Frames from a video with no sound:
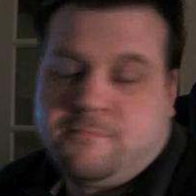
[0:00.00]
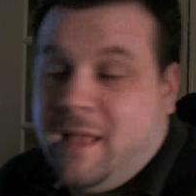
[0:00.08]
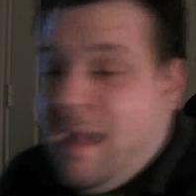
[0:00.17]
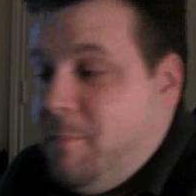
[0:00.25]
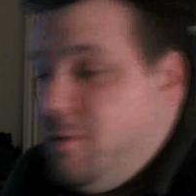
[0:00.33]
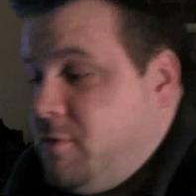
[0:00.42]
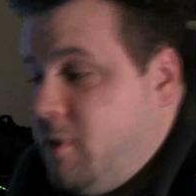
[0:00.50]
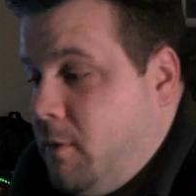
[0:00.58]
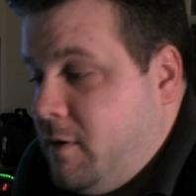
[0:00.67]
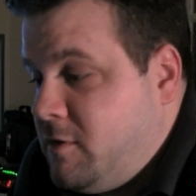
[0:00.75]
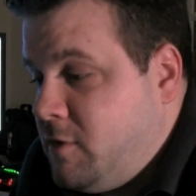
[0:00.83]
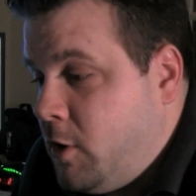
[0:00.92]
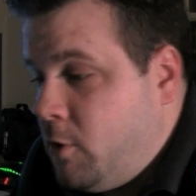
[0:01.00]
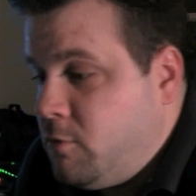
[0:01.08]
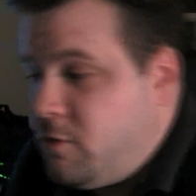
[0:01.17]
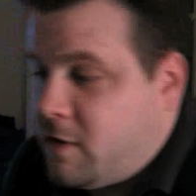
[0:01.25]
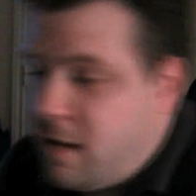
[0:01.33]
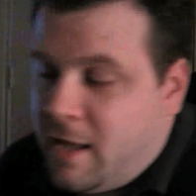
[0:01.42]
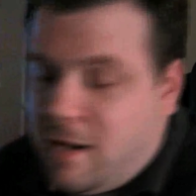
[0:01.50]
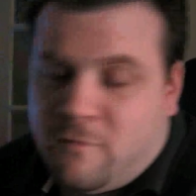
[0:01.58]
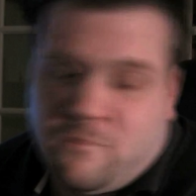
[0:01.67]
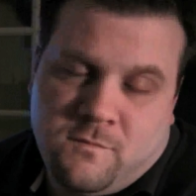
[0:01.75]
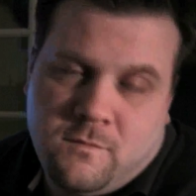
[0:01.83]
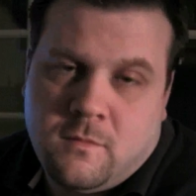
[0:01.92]
Apple's always known to kind
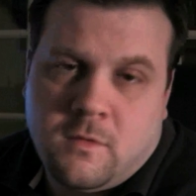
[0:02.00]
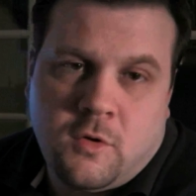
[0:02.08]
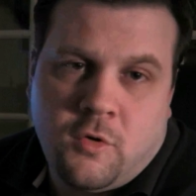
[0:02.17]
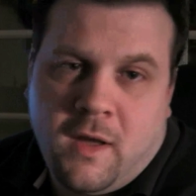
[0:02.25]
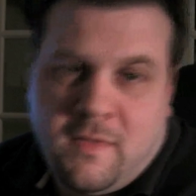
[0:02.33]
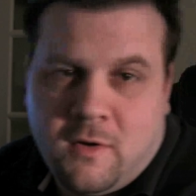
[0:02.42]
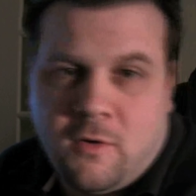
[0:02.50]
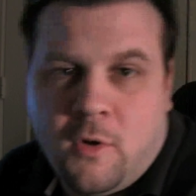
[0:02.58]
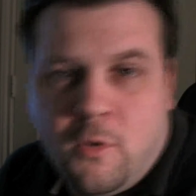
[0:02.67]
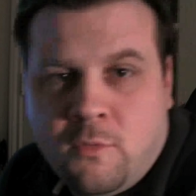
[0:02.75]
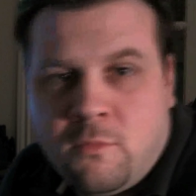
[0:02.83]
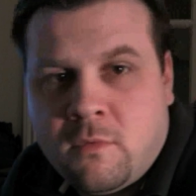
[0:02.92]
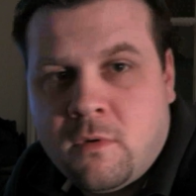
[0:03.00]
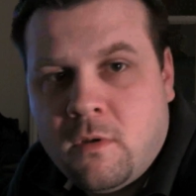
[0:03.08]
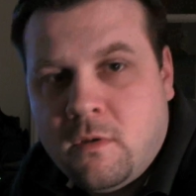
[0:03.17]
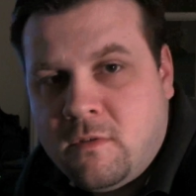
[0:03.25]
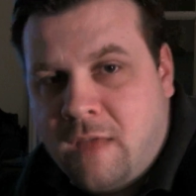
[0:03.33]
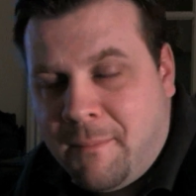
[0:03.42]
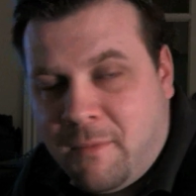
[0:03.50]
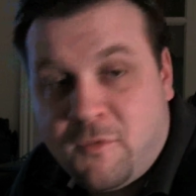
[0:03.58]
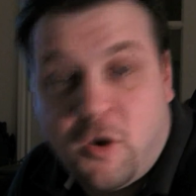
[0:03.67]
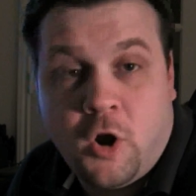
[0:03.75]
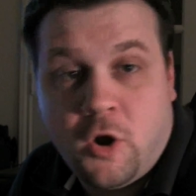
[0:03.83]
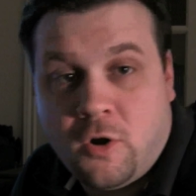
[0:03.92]
of create their own type
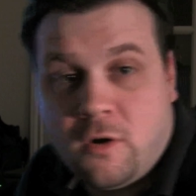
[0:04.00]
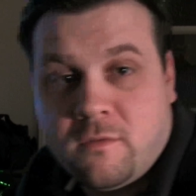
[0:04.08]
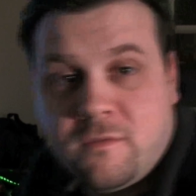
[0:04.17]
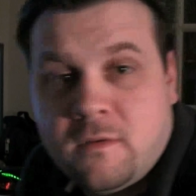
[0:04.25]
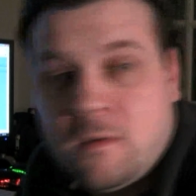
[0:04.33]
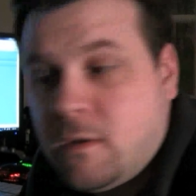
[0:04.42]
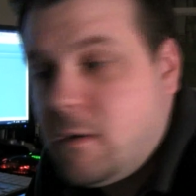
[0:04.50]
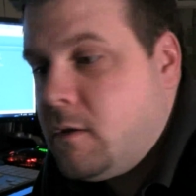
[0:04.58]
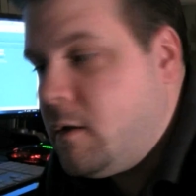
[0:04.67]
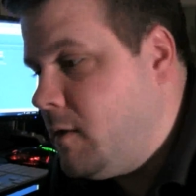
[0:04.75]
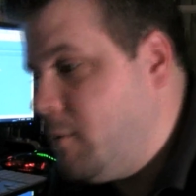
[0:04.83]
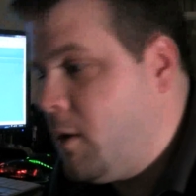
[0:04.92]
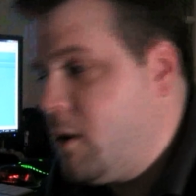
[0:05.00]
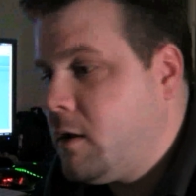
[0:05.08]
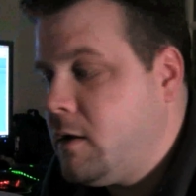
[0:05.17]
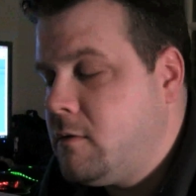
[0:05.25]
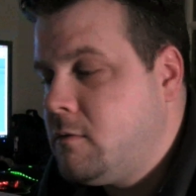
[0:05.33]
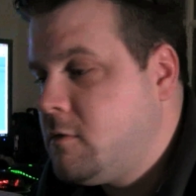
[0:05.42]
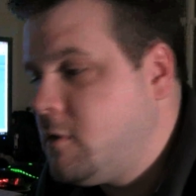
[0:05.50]
of curve in the market, and